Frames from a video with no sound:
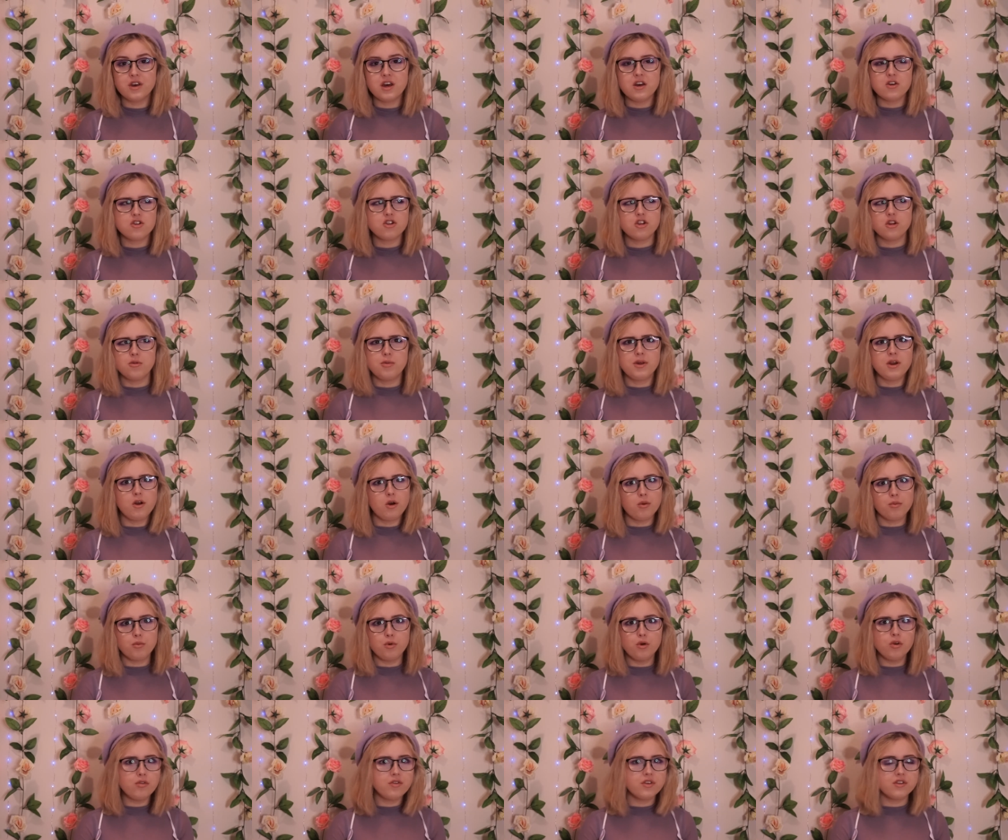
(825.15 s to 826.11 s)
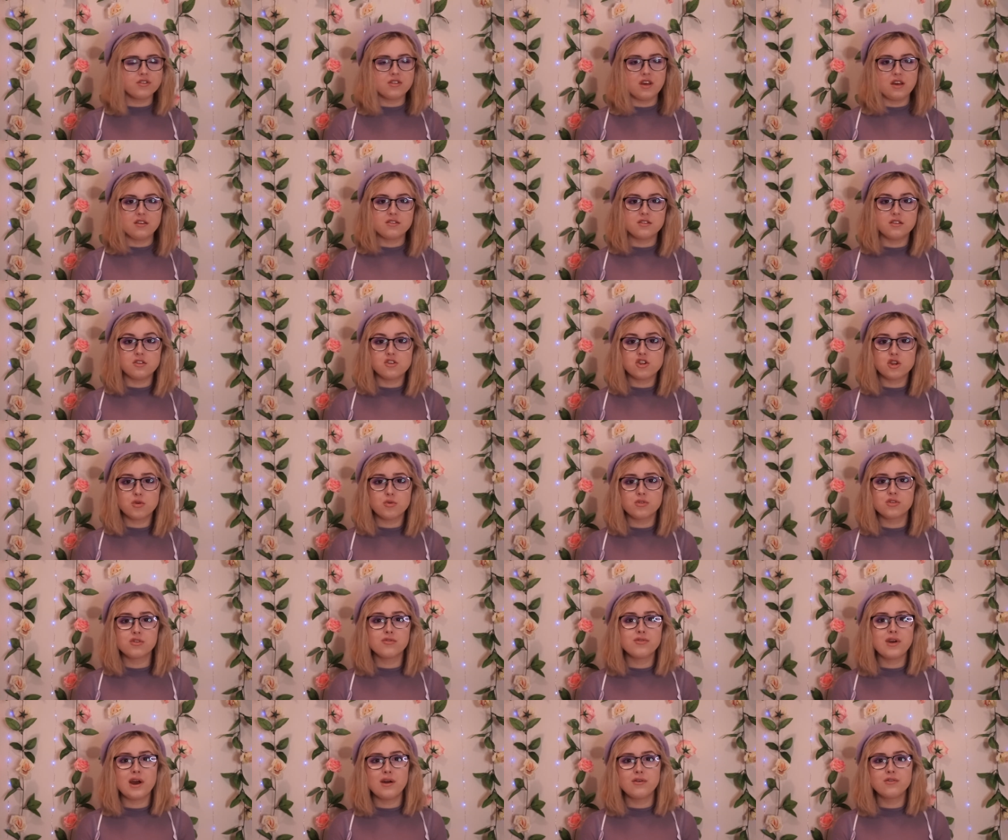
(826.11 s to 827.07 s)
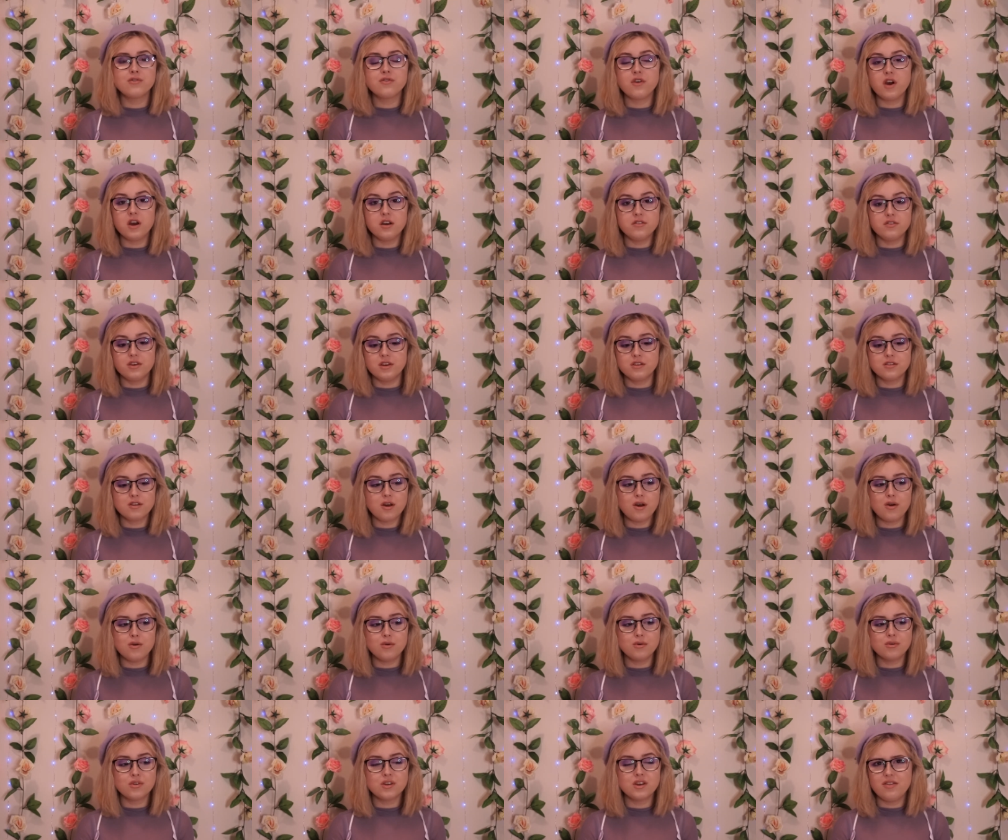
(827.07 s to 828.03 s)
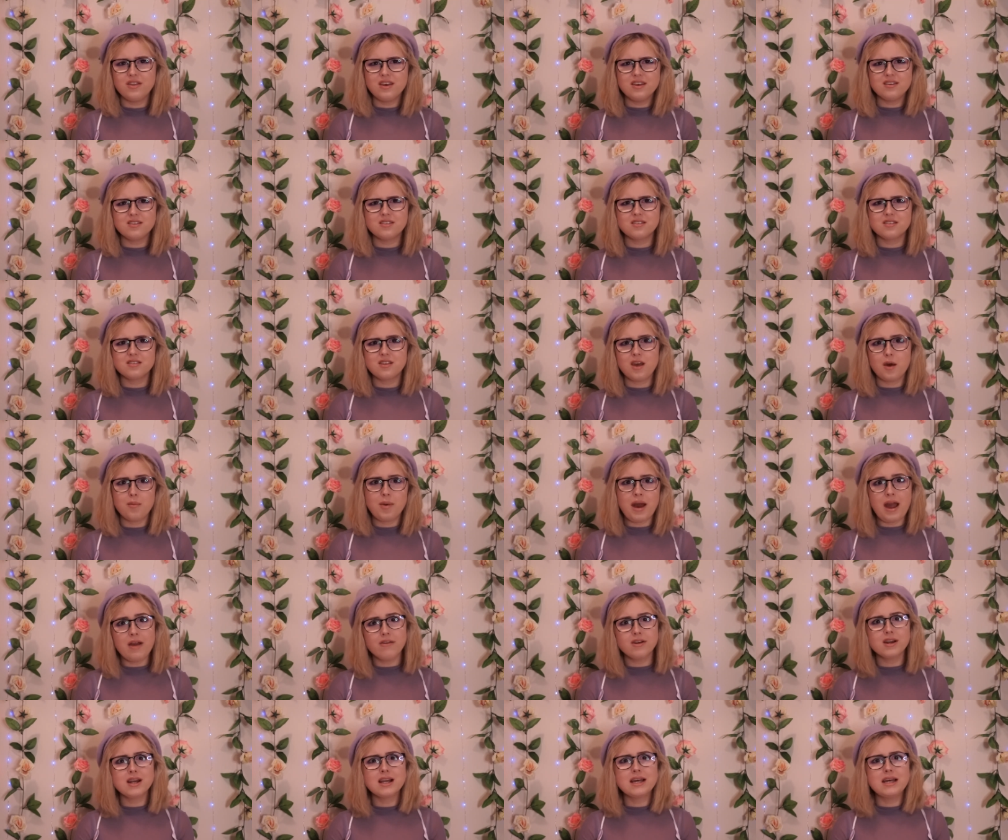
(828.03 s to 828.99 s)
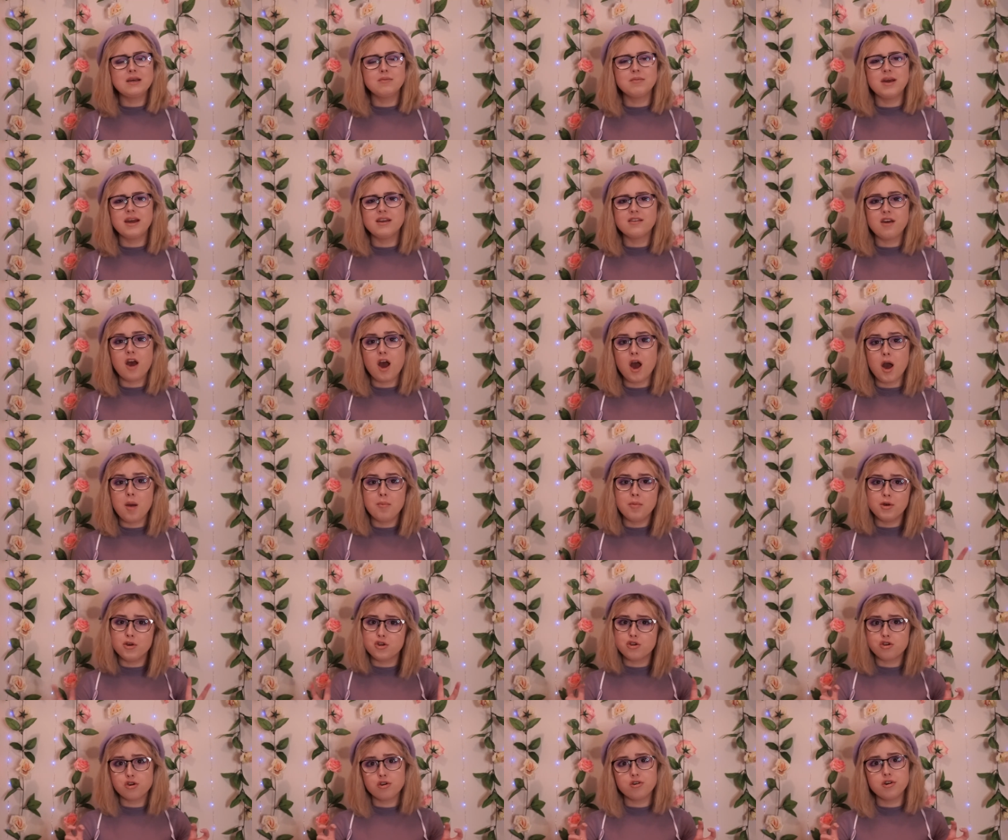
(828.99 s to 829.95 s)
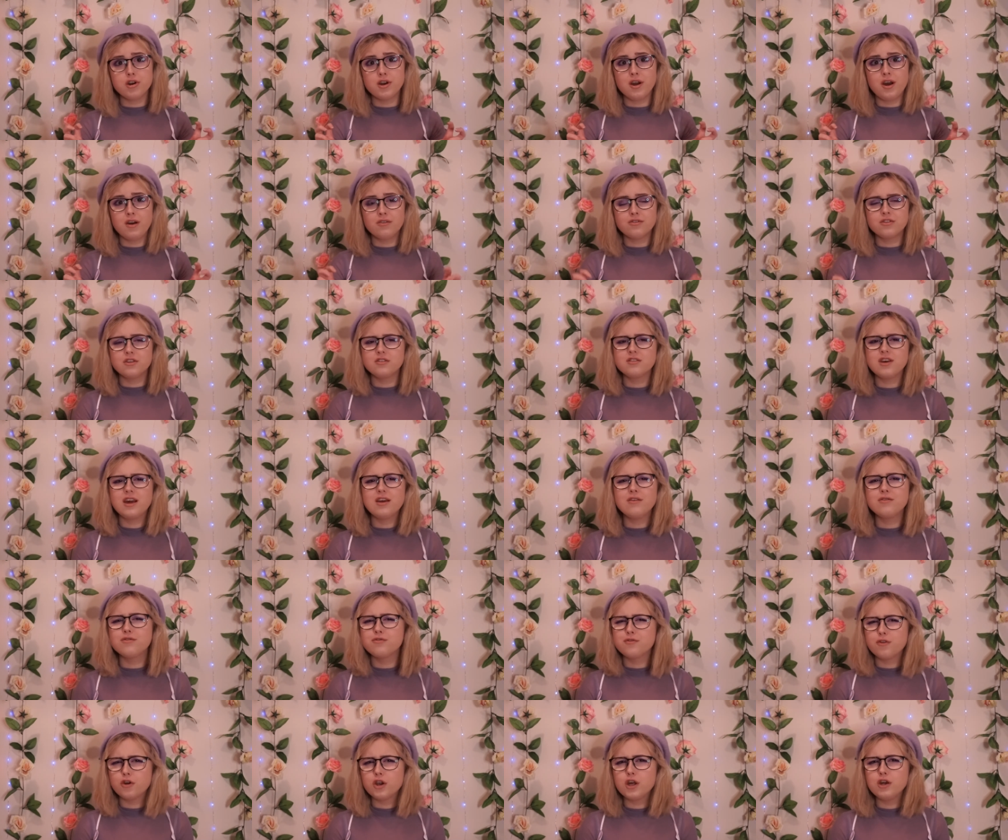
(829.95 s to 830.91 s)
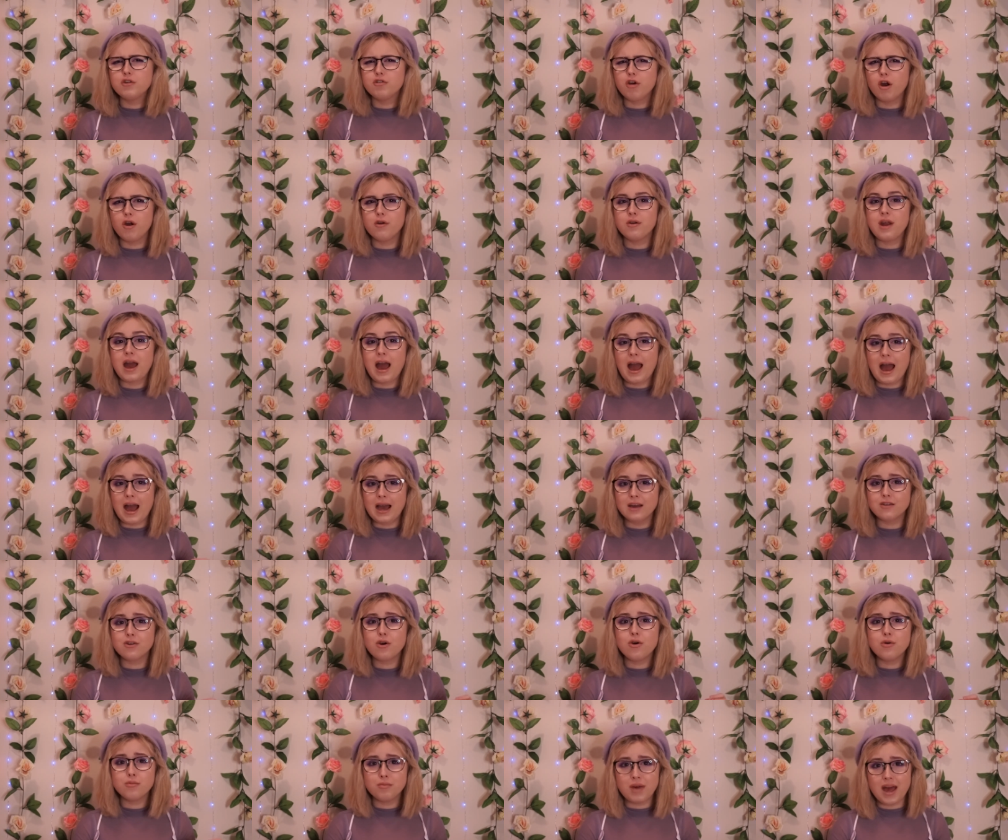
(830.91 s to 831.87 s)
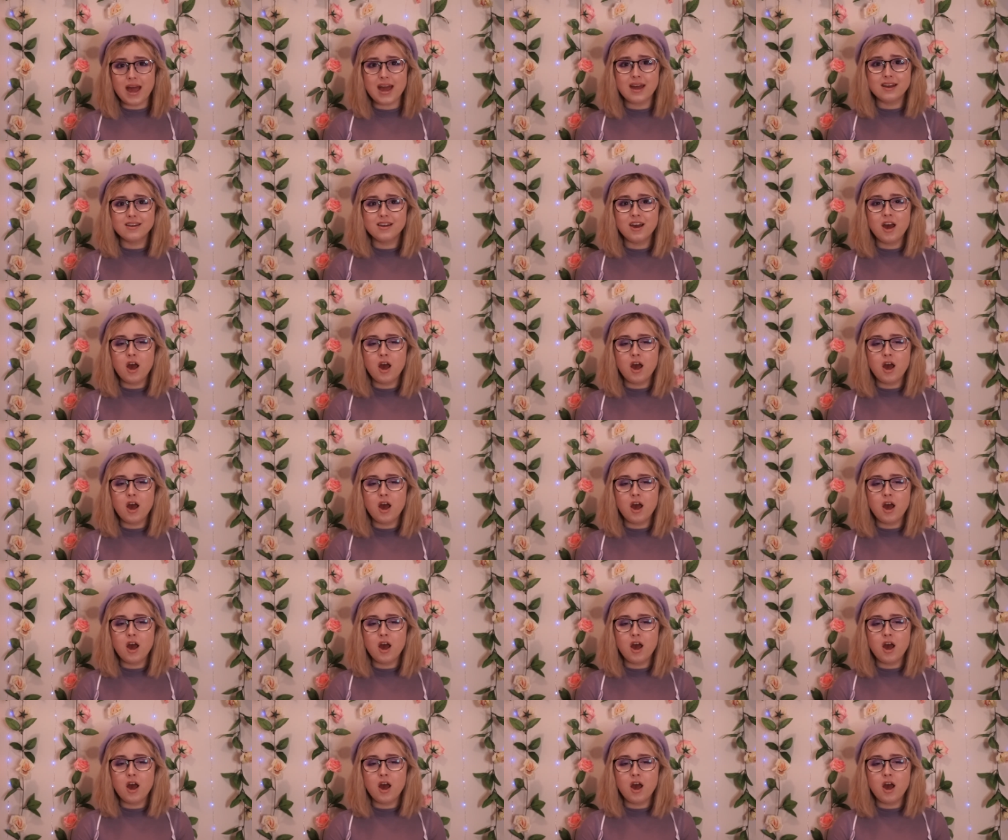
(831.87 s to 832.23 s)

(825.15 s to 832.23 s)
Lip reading: She'd been on movie sets since she was around 5 years old. This apparently made her mature enough to date fully grown adult men